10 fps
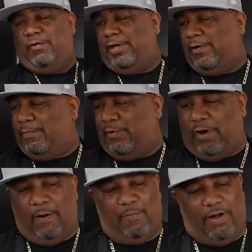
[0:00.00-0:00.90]
We're gonna
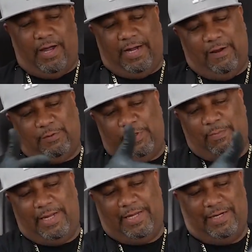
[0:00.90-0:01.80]
pour our brine after we
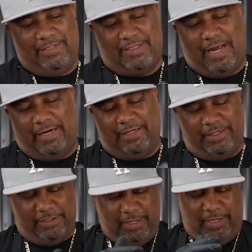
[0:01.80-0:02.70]
make it inside of
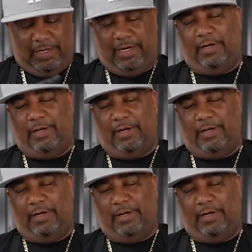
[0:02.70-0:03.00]
this, and